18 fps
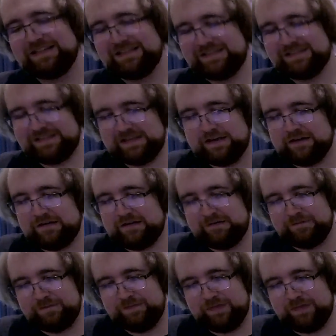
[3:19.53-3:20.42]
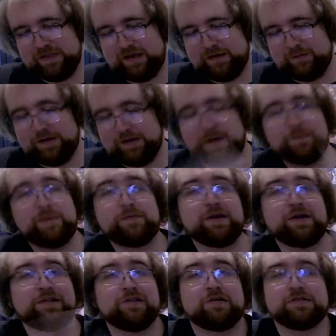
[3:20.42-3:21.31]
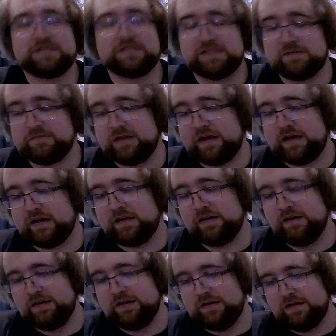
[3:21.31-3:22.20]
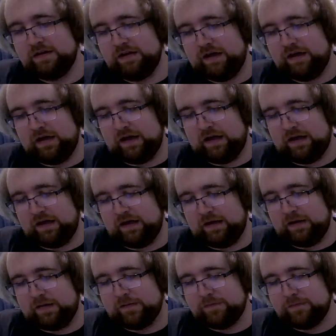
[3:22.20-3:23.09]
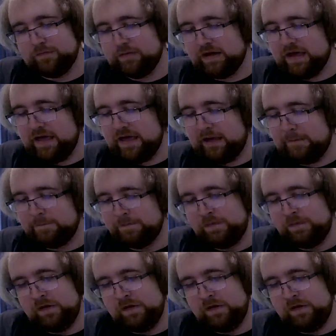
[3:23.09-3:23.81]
So yeah, well, maybe I'll learn someday. But I